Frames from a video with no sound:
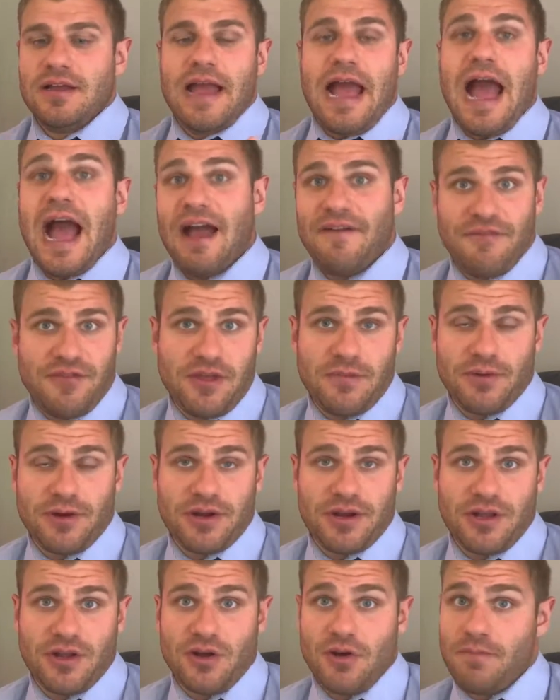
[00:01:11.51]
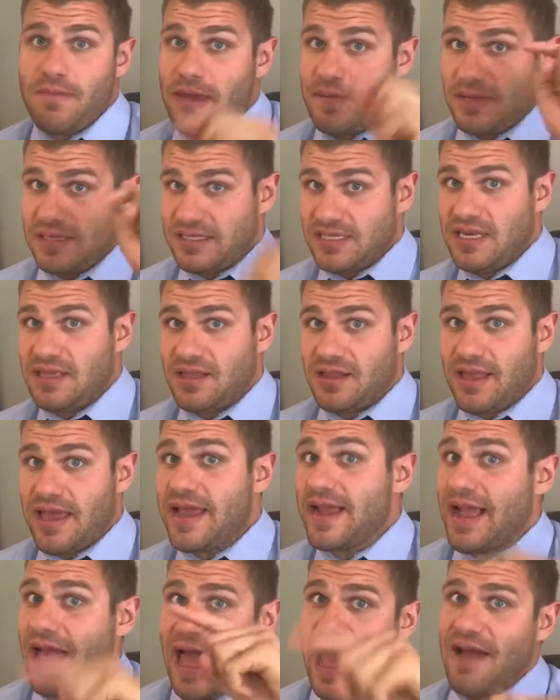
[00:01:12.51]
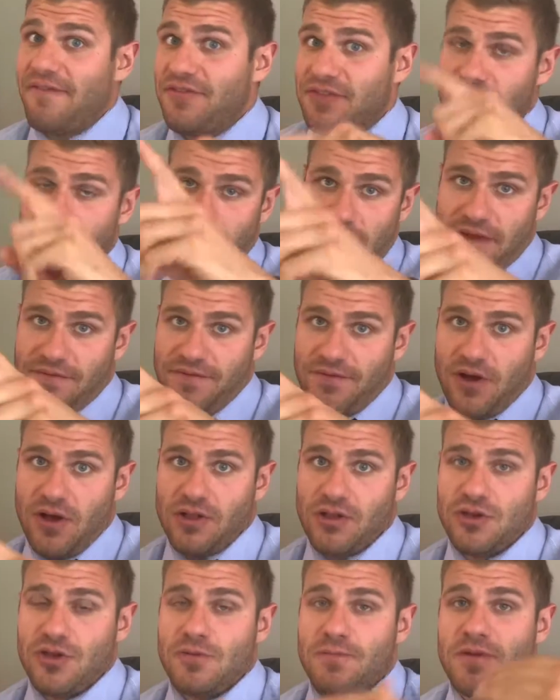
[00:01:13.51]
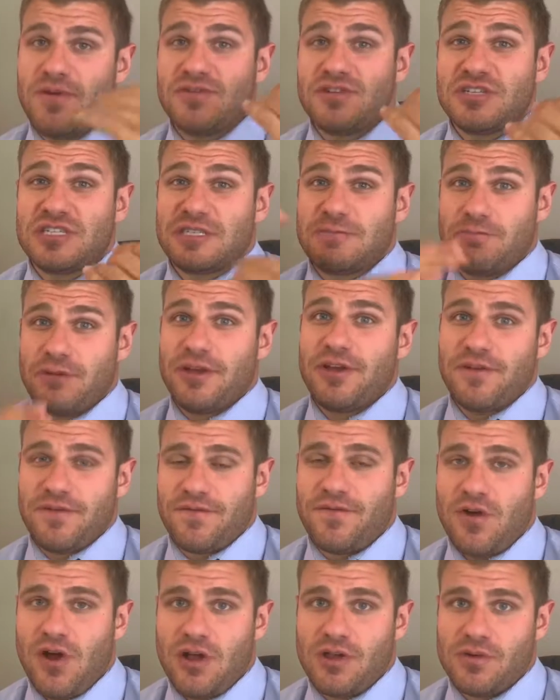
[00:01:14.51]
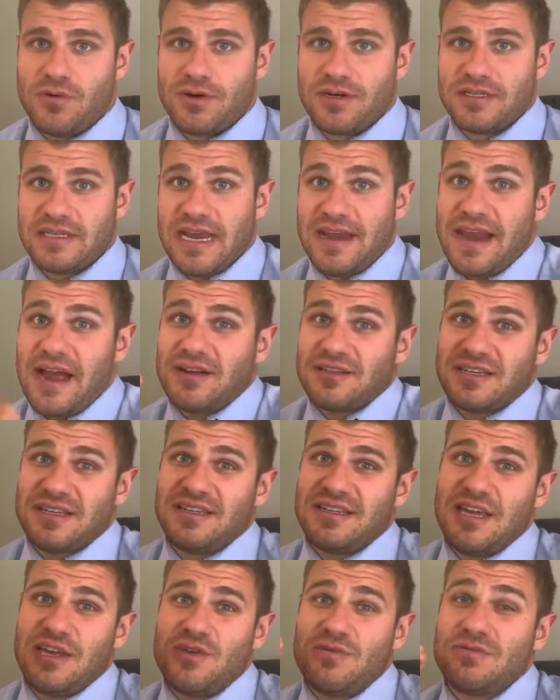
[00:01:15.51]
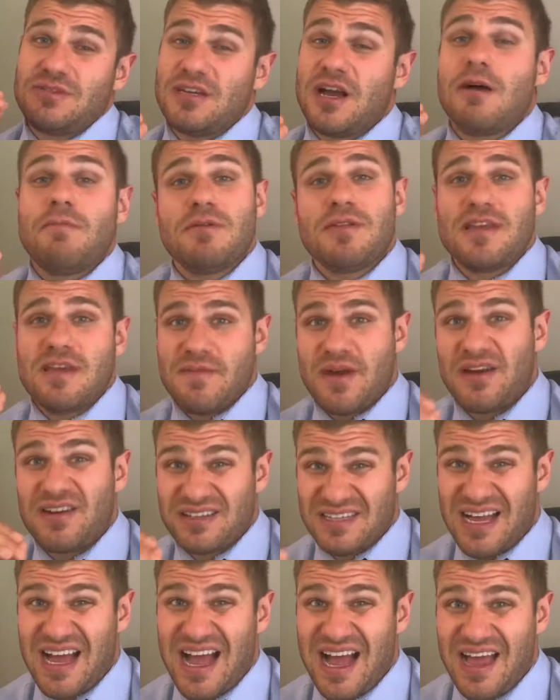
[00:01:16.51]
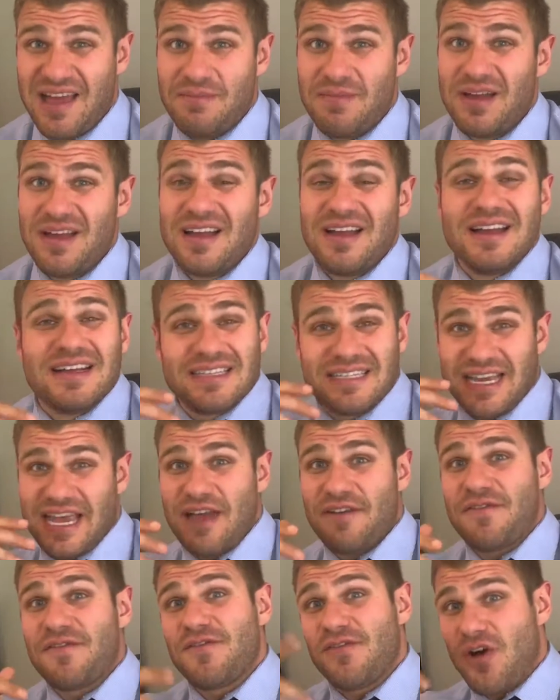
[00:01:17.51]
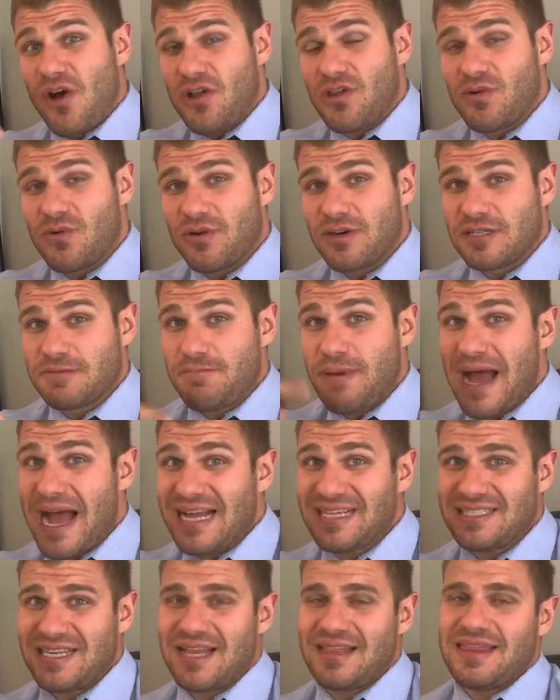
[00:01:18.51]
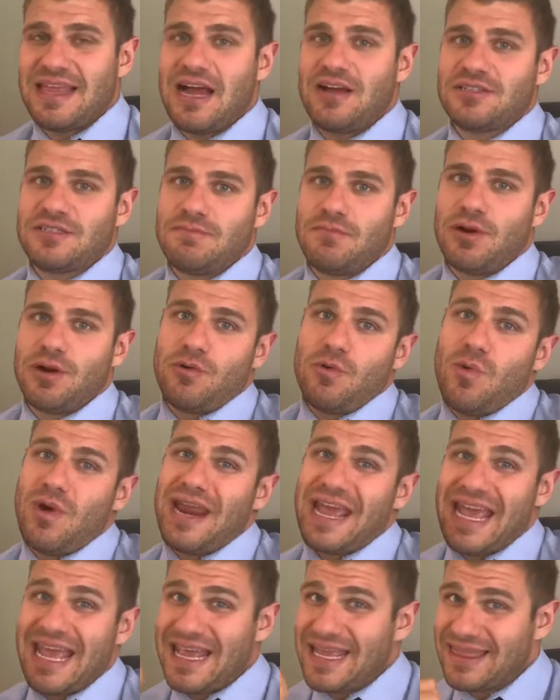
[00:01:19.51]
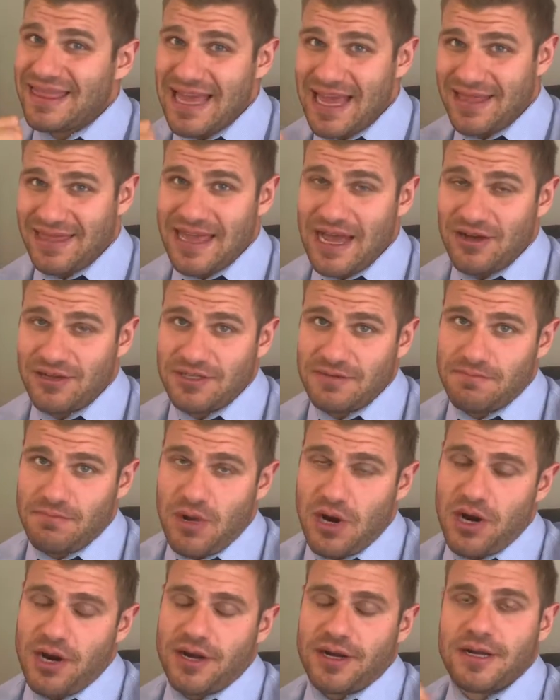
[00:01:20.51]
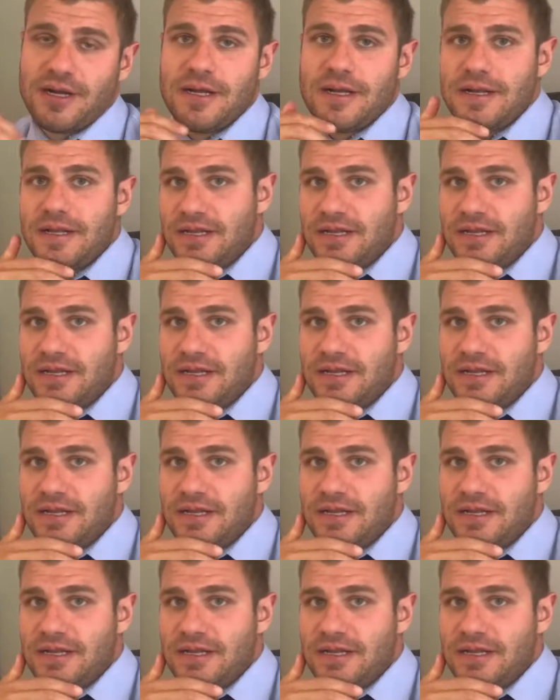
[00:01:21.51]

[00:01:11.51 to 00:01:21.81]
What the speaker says: Half of them are gonna go maybe see the link, half of them might follow you, but you just split your followers. And now it's gonna take you double the amount of time to get followers past that 1,000 mark. We wanna hit that 1,000 mark.